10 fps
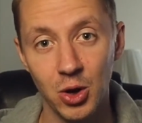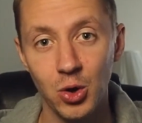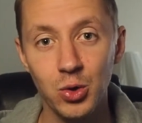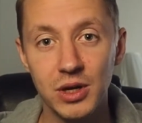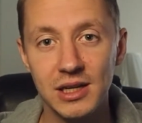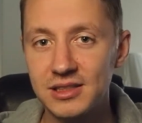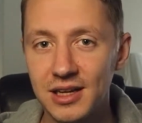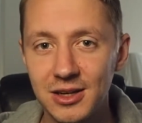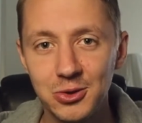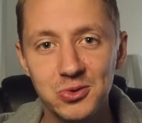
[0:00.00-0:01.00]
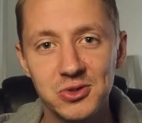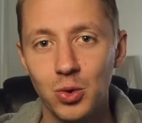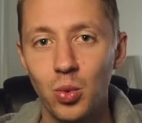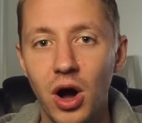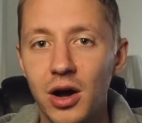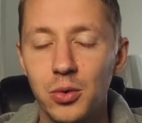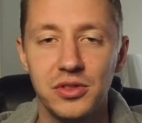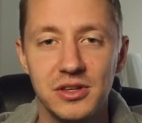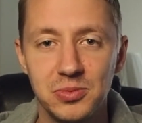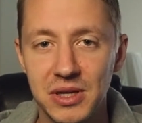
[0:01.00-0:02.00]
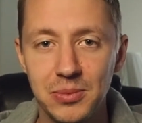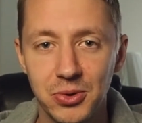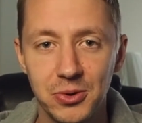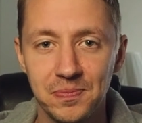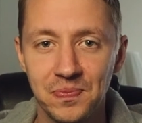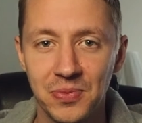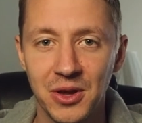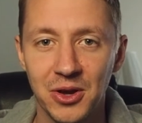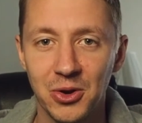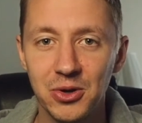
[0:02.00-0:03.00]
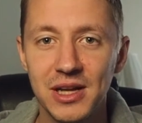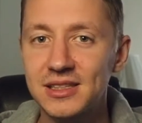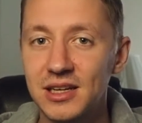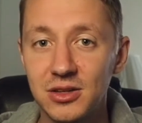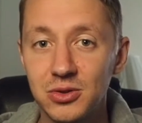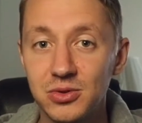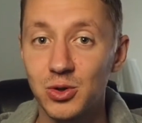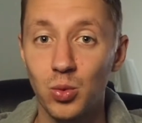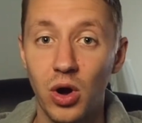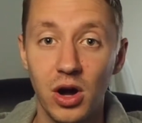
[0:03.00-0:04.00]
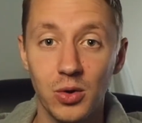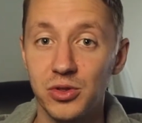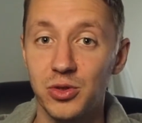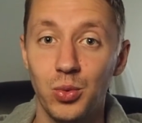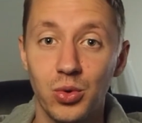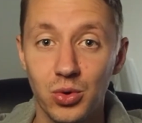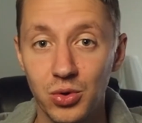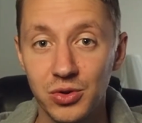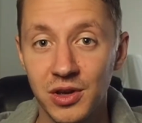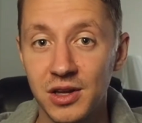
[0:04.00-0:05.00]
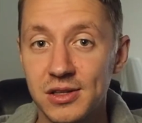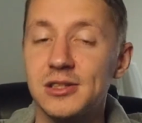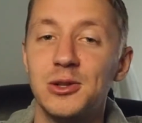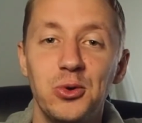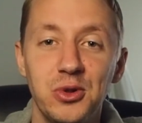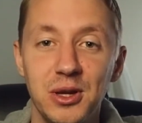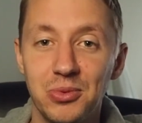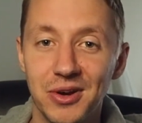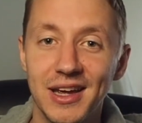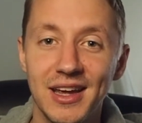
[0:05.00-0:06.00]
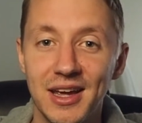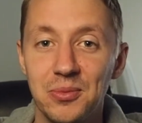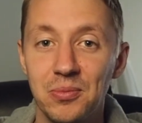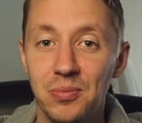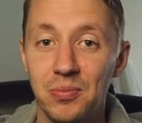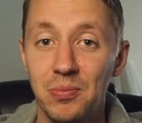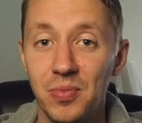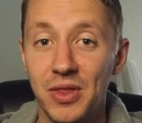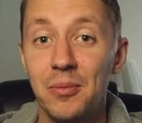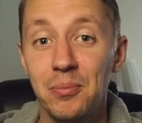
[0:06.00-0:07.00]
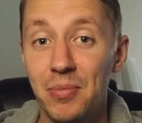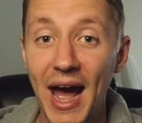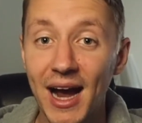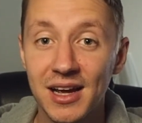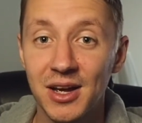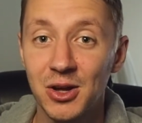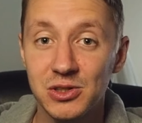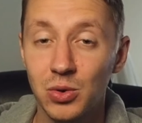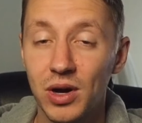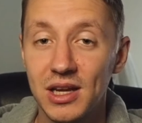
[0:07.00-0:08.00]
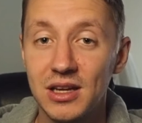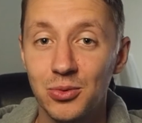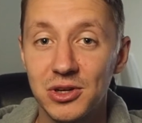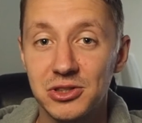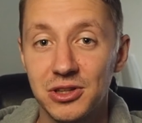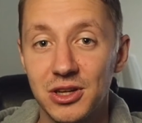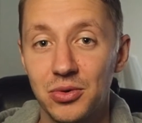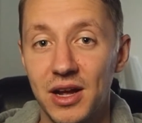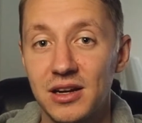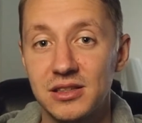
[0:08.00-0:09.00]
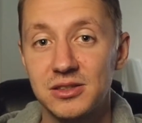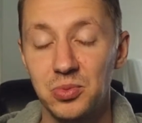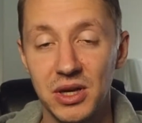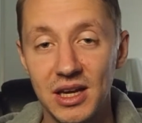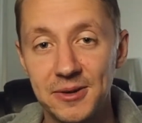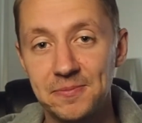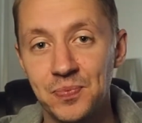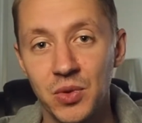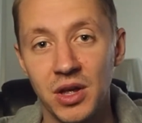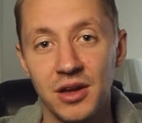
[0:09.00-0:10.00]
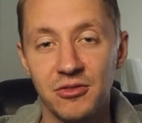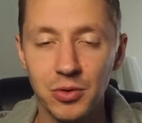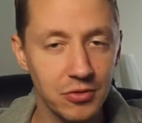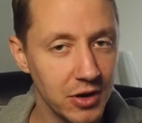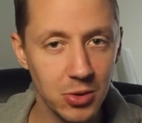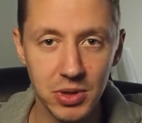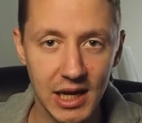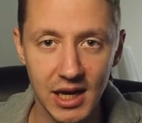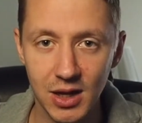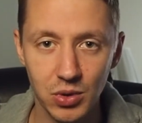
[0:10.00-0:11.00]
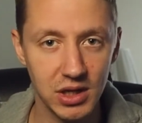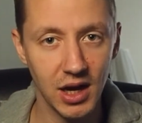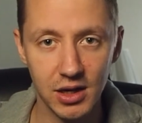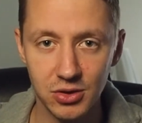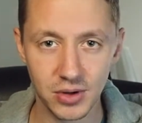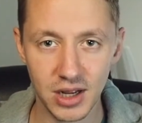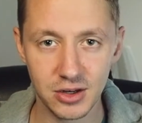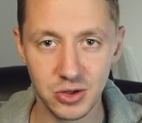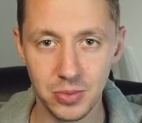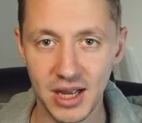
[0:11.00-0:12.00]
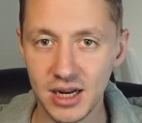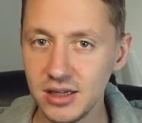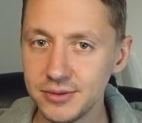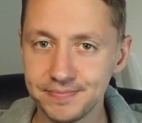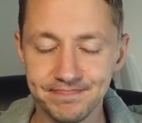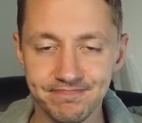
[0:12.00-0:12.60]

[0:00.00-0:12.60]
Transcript: who continues to walk with his people, who continues to walk with the world, slowly bringing him them back to what he originally created us to be. From the very beginning, when God created humanity,